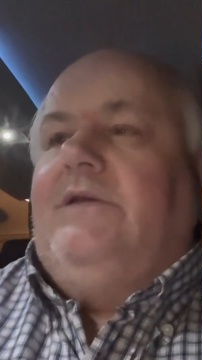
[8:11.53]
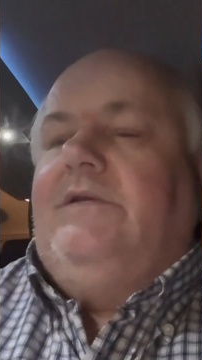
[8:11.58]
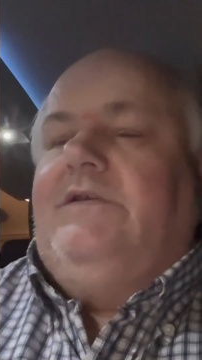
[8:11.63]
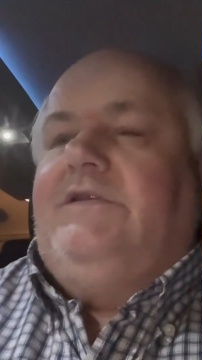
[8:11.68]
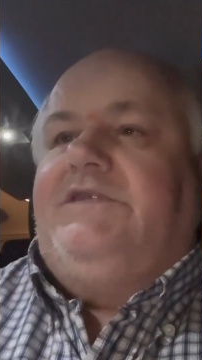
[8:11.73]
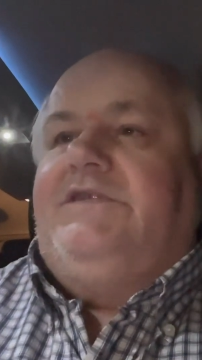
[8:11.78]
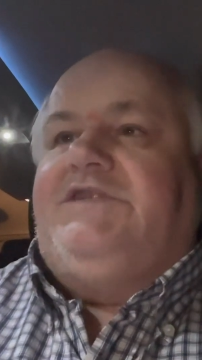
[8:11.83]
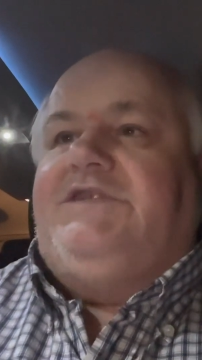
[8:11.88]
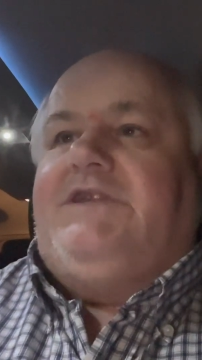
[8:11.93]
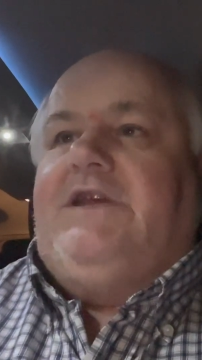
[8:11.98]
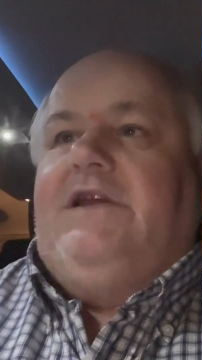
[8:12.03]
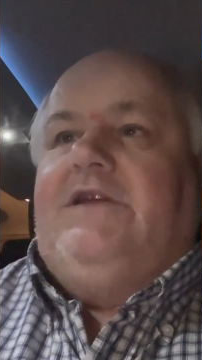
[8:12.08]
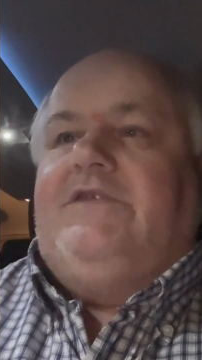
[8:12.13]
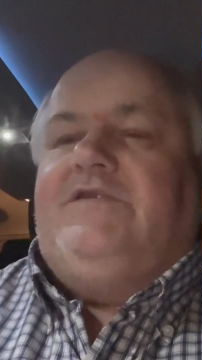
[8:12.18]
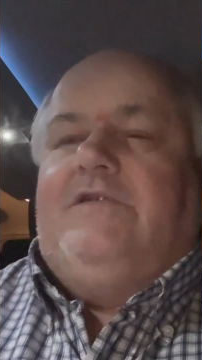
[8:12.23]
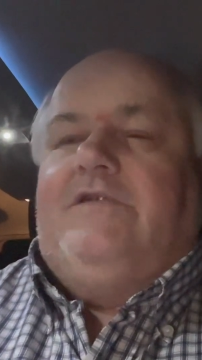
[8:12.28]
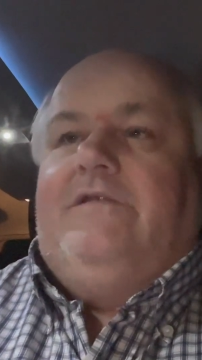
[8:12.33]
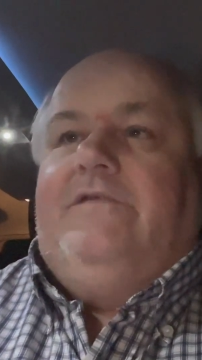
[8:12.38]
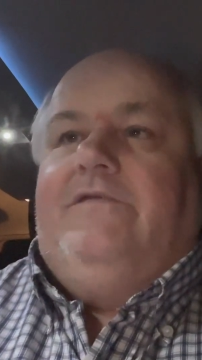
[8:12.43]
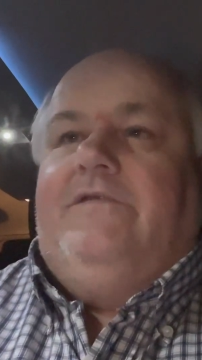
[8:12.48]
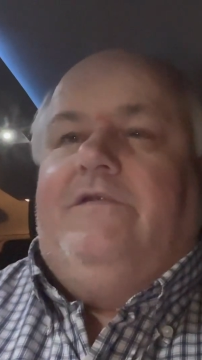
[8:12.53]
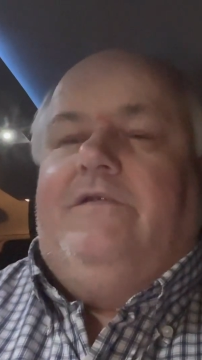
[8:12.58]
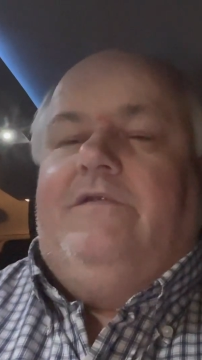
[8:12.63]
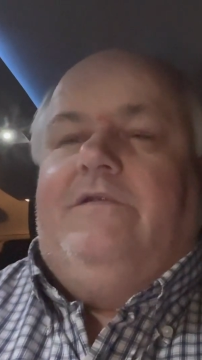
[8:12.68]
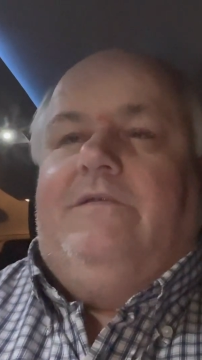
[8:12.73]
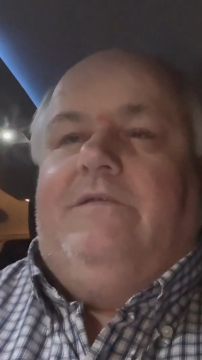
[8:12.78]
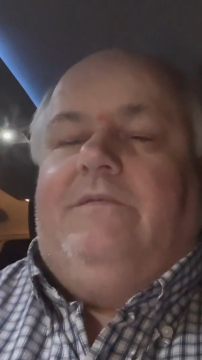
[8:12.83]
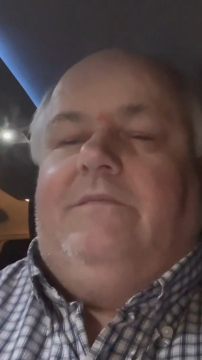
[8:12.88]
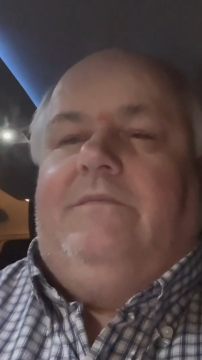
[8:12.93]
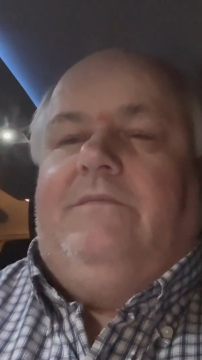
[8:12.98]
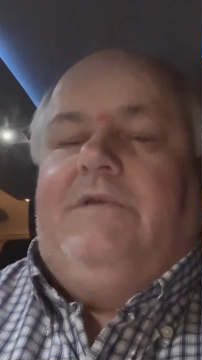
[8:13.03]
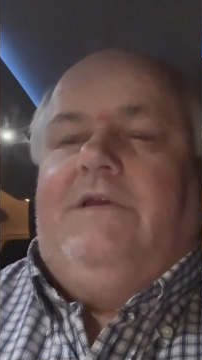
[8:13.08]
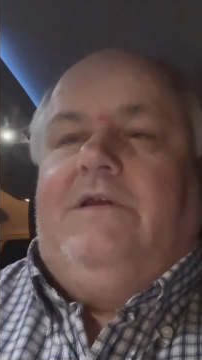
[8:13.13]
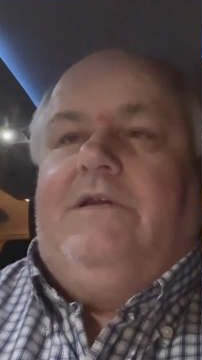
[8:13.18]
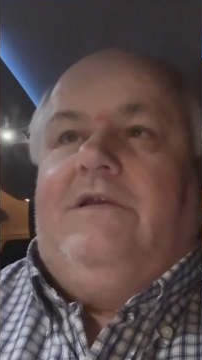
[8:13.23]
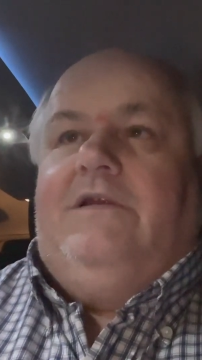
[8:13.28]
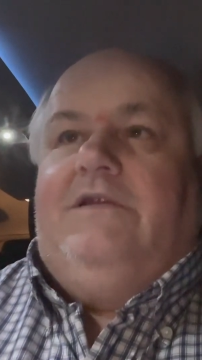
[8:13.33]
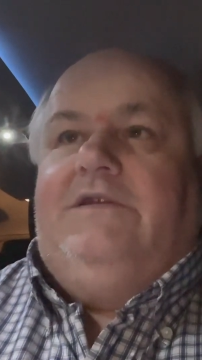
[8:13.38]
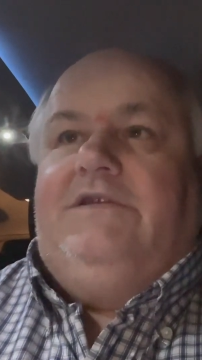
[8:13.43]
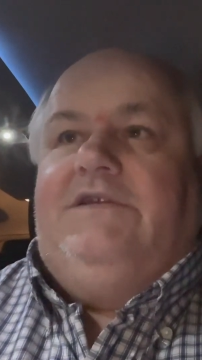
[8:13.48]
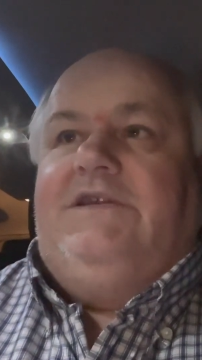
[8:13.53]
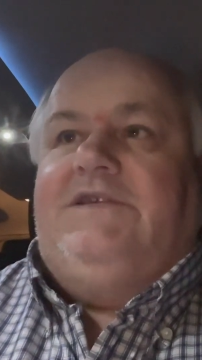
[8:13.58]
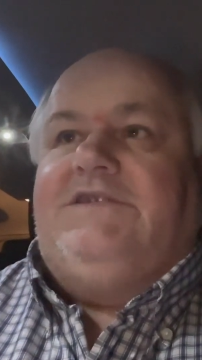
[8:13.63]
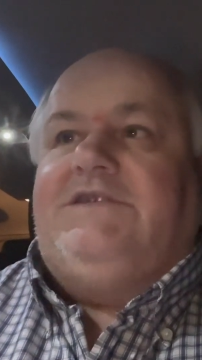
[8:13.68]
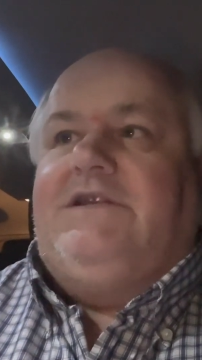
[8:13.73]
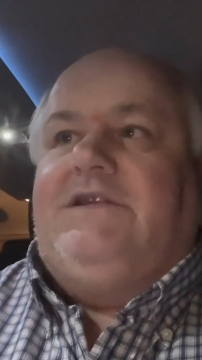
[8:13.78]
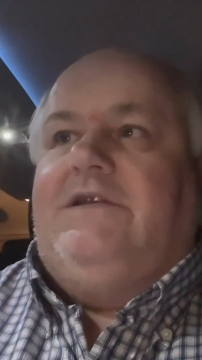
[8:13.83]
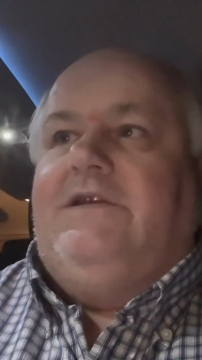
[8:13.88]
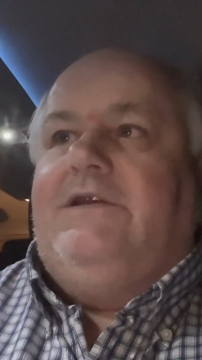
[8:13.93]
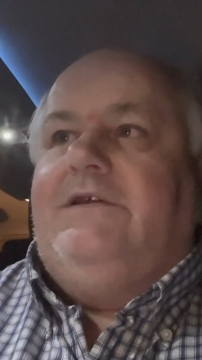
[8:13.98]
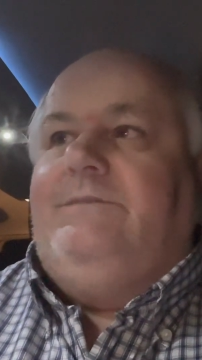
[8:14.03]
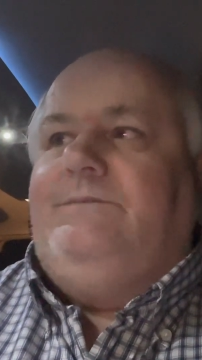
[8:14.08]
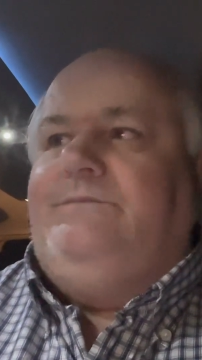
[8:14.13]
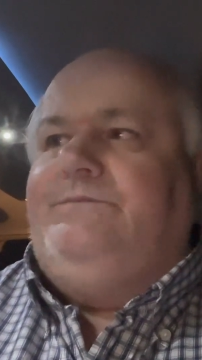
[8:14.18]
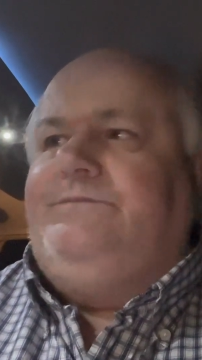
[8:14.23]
the stacked offer uh, uh, yesterday,